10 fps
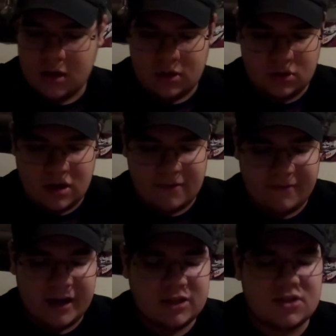You know,
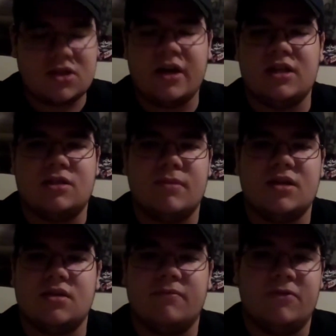if I decide to
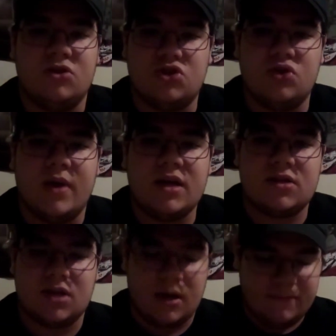make something
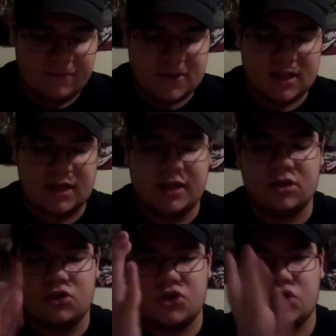2S, I'm physically
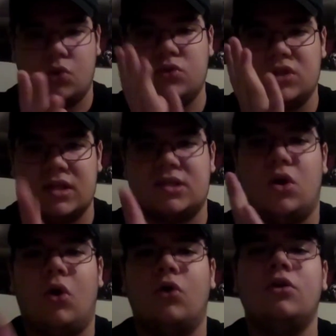going to solder this
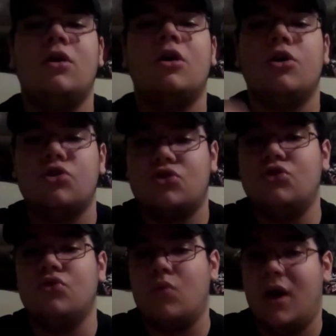on
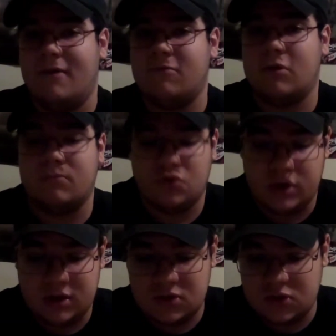to whatever I'm
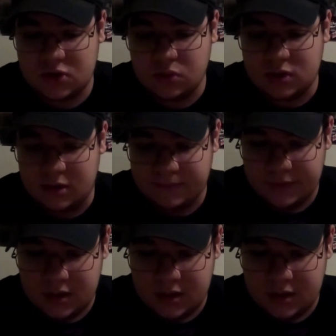trying to solder.